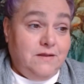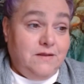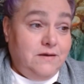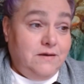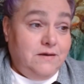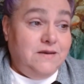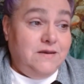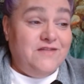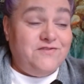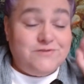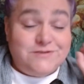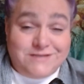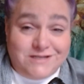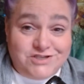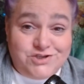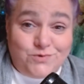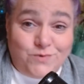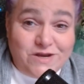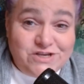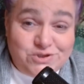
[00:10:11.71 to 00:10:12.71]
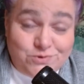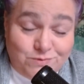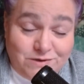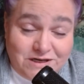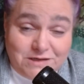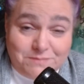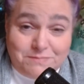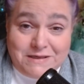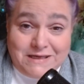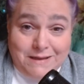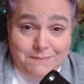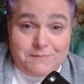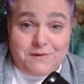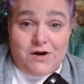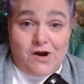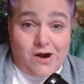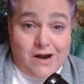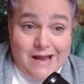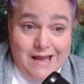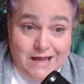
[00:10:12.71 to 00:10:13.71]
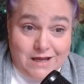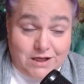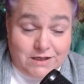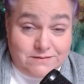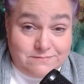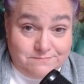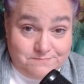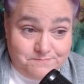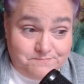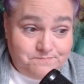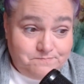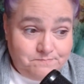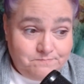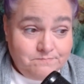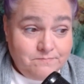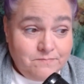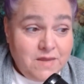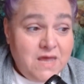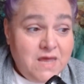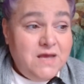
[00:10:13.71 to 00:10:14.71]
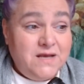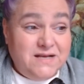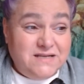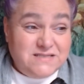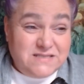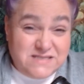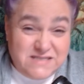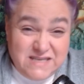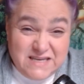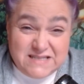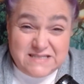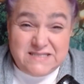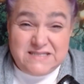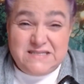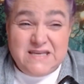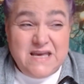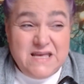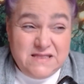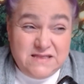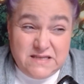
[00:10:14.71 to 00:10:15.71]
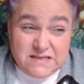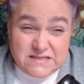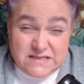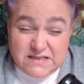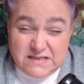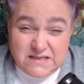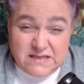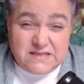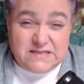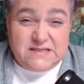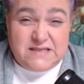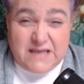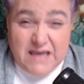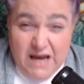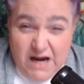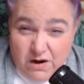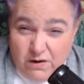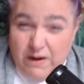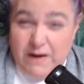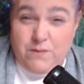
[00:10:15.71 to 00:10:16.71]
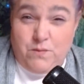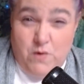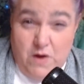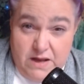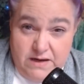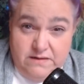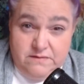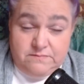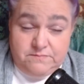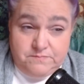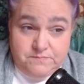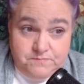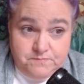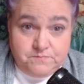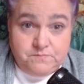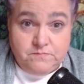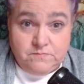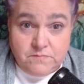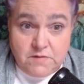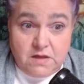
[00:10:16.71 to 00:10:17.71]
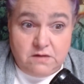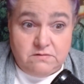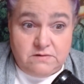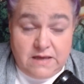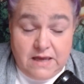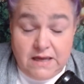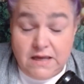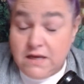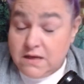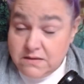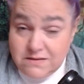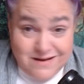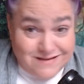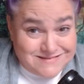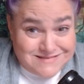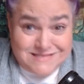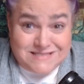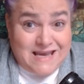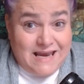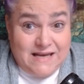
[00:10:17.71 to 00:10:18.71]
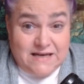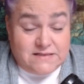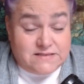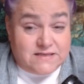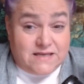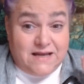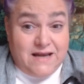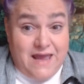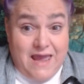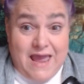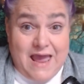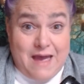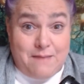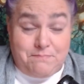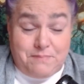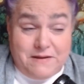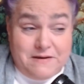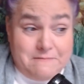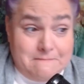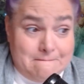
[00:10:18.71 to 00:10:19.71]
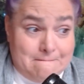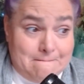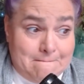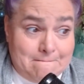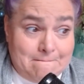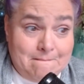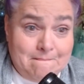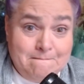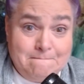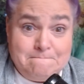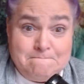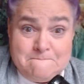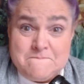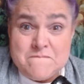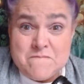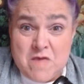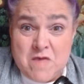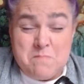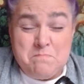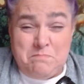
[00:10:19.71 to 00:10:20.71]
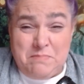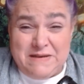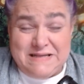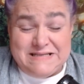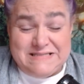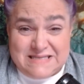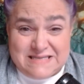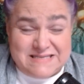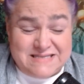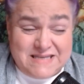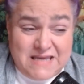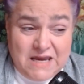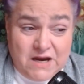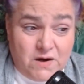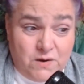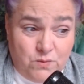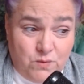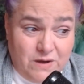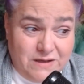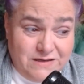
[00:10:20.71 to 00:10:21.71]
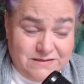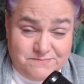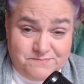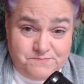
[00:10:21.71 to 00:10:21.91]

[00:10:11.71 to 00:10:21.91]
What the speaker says: Another situation we need to be keeping our eye on. Because this is a scary one. Okay? Not saying it's going to happen. But it's a scary one.